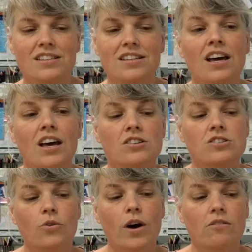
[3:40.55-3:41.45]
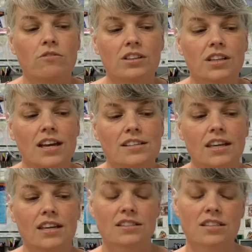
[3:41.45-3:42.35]
And so I realized
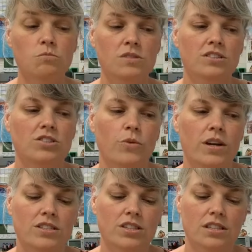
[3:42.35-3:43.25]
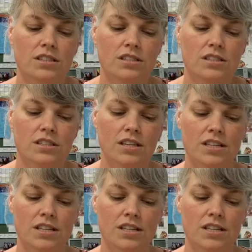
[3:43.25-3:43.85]
in some situations